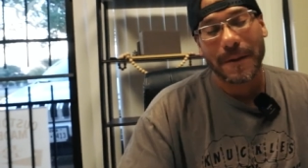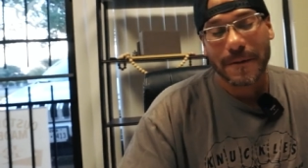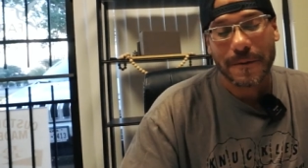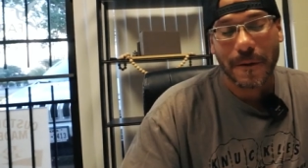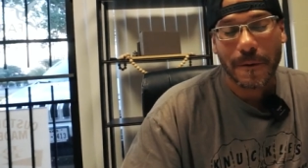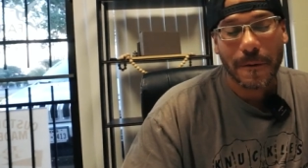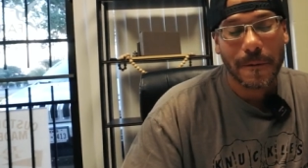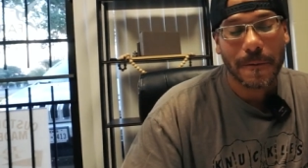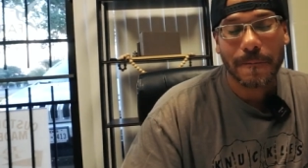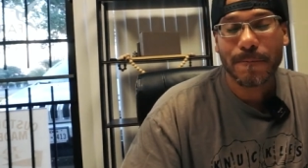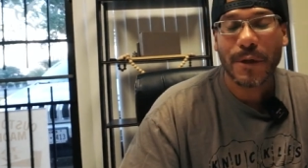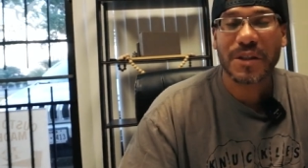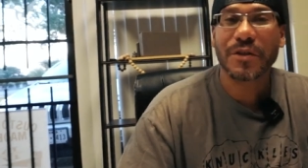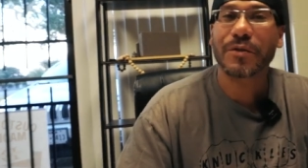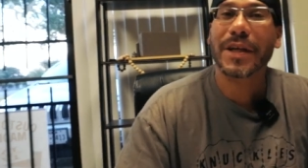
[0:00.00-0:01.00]
So
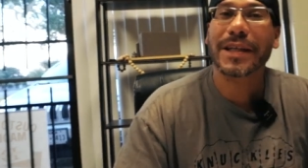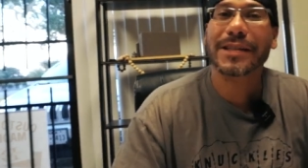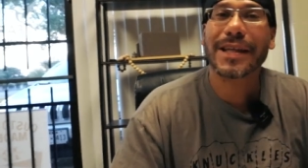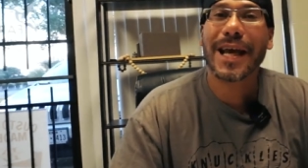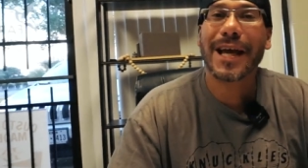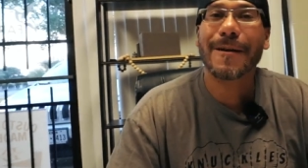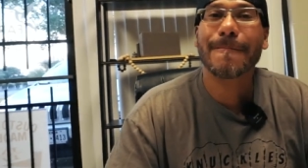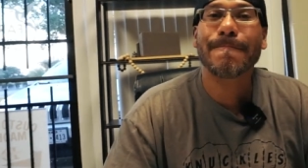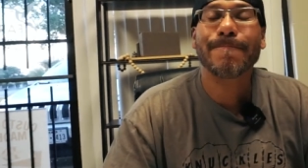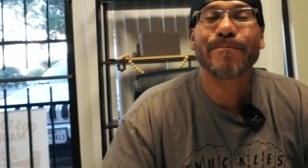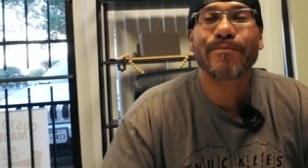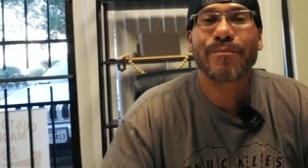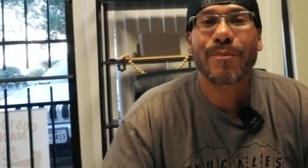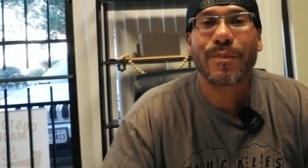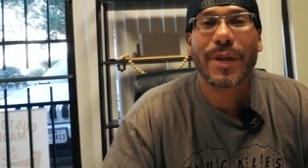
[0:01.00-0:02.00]
until next time,
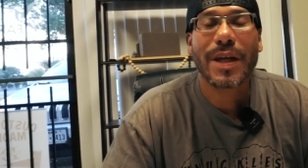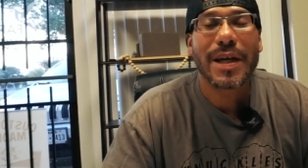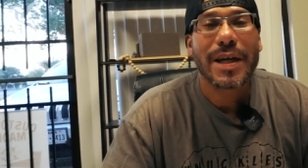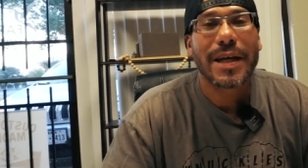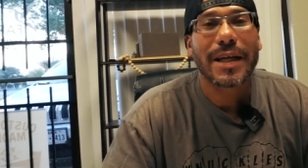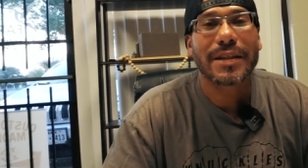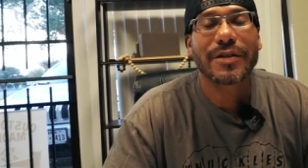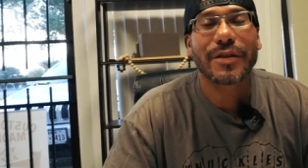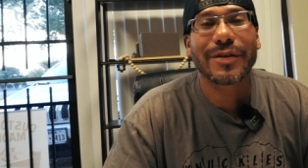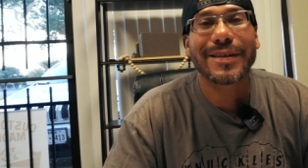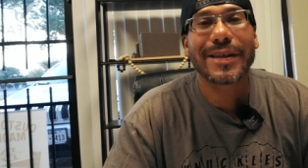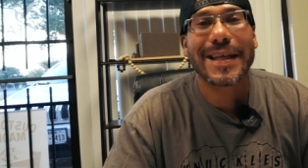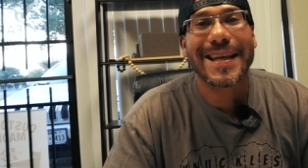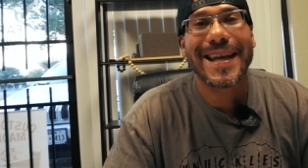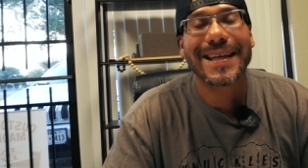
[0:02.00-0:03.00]

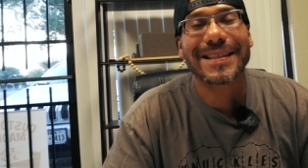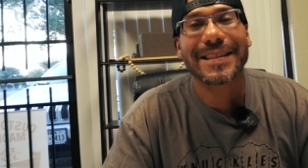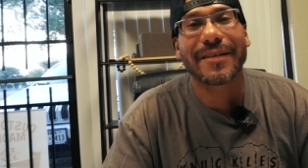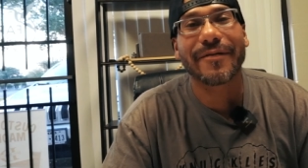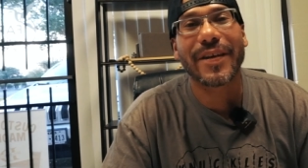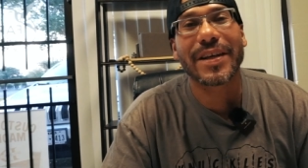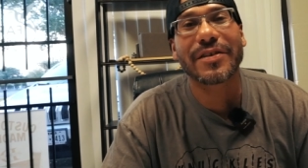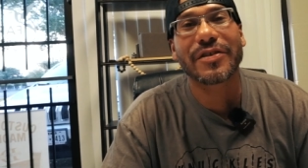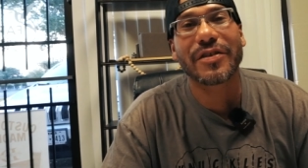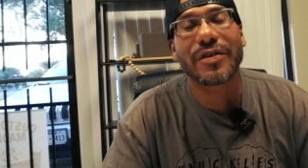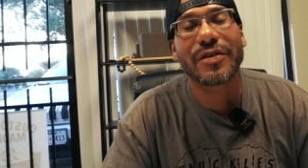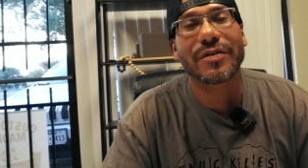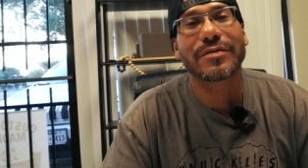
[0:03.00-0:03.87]
until next adventure,